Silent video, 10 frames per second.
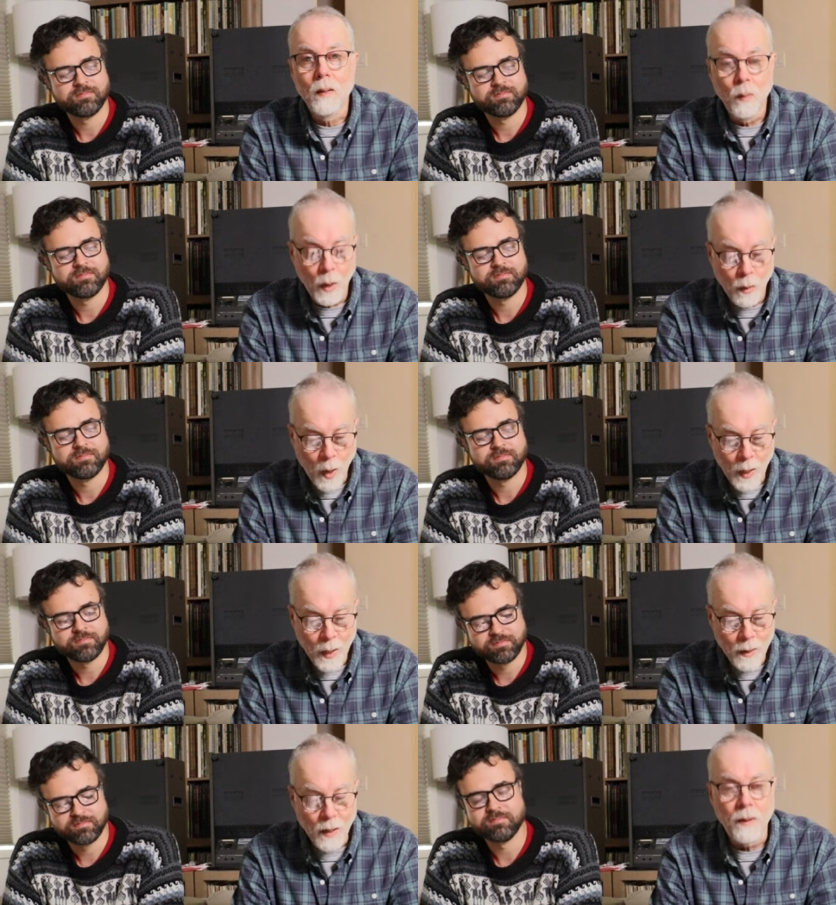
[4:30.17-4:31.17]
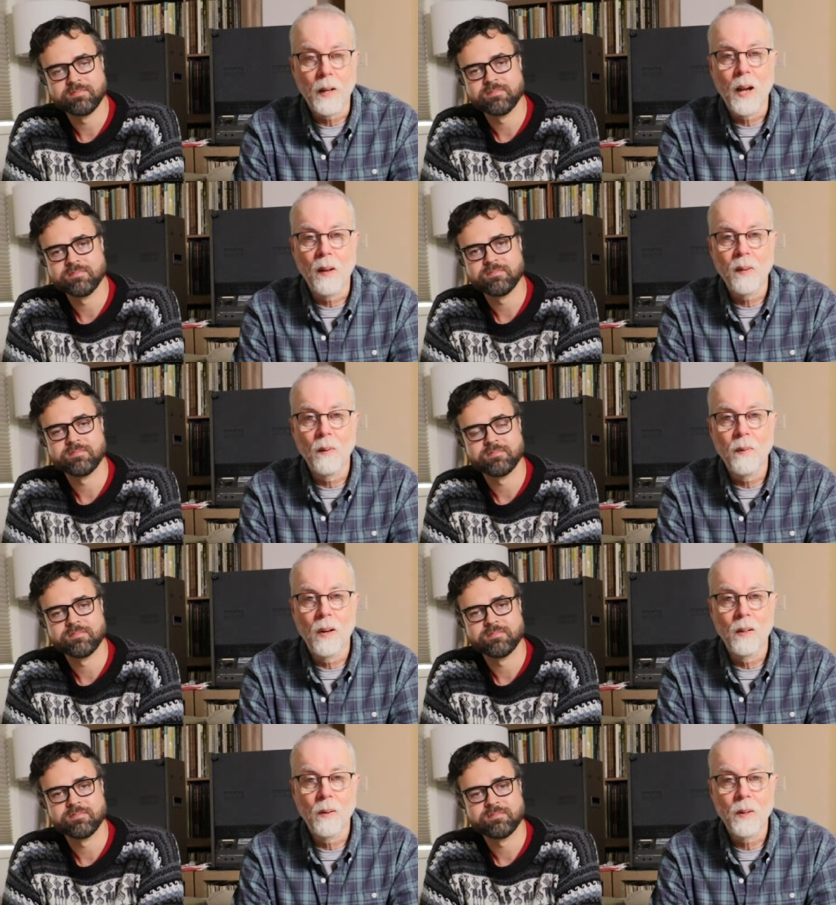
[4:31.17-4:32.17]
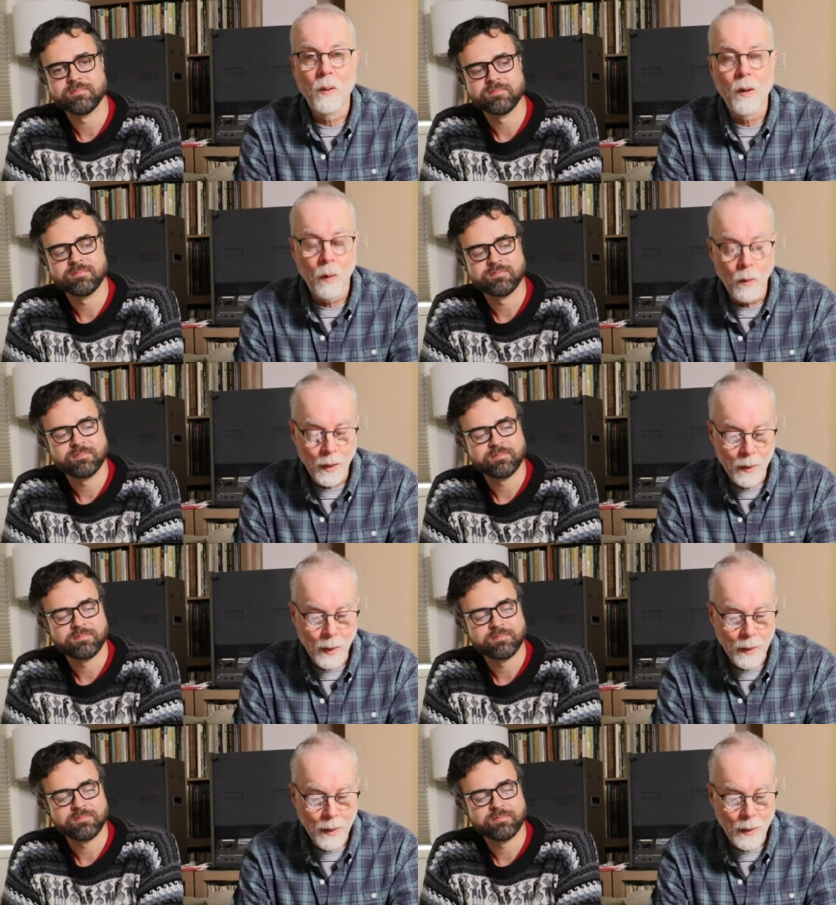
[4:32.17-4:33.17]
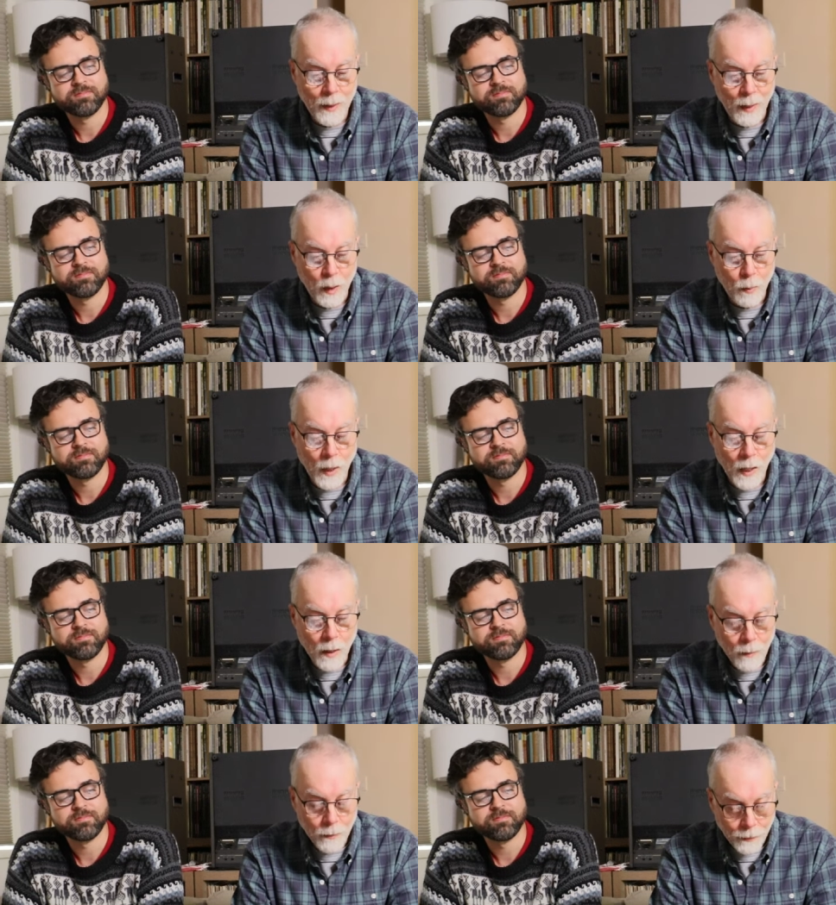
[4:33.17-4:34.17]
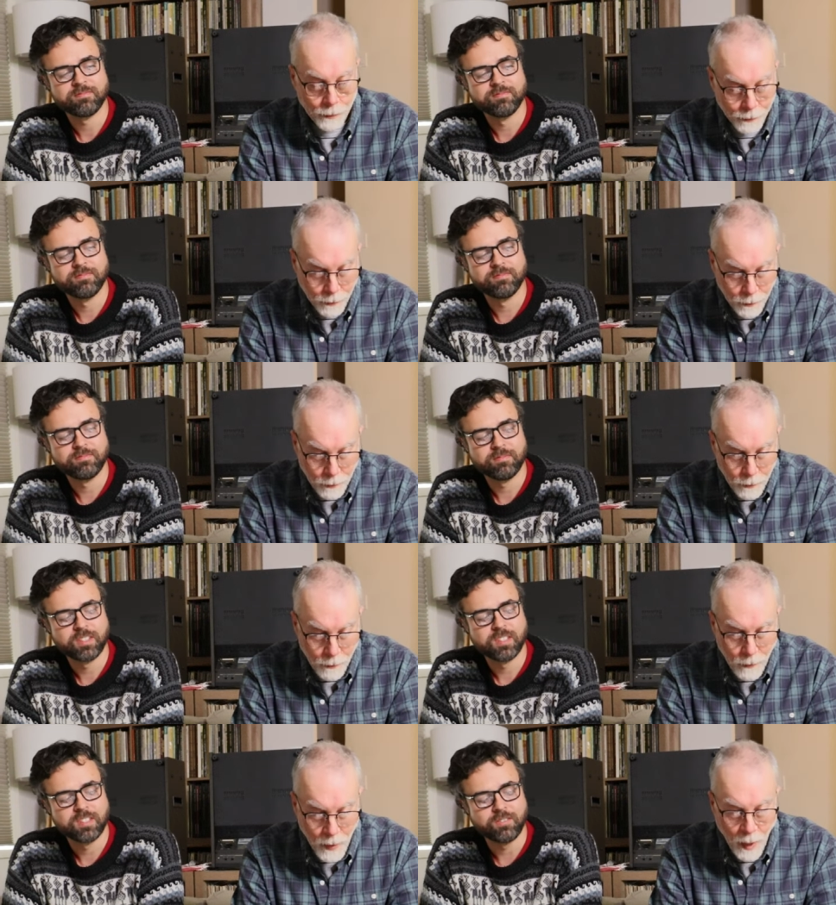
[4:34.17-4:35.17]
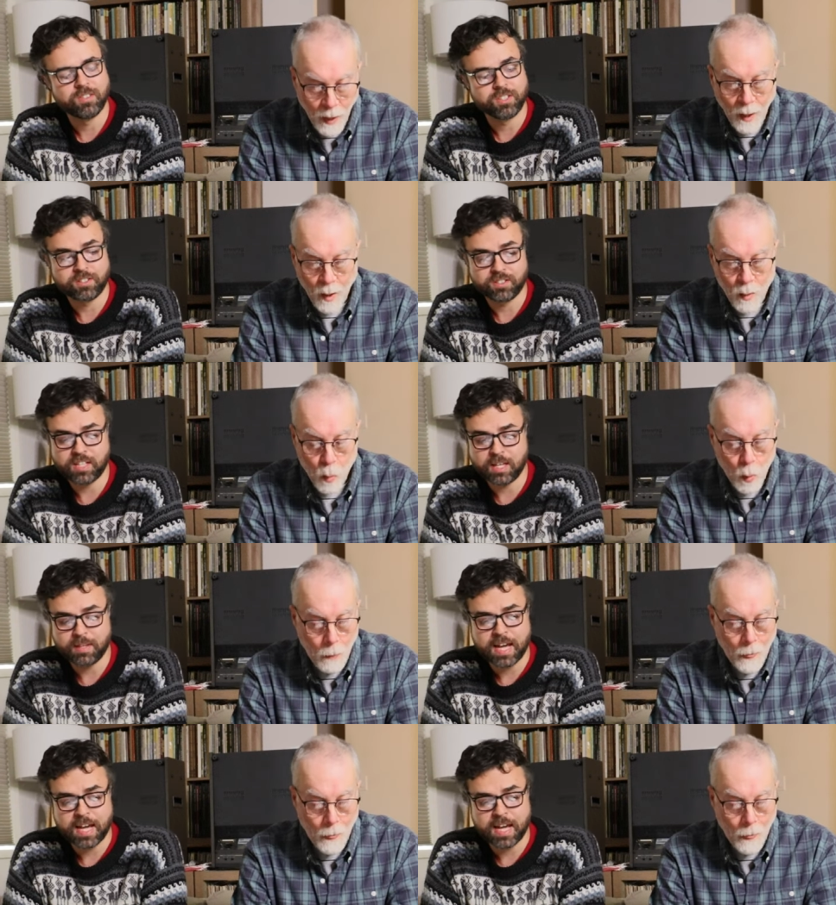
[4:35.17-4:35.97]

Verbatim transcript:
Speaker 1: we're running a different cathode follower. So we're going to run the 6N6P. Which is the same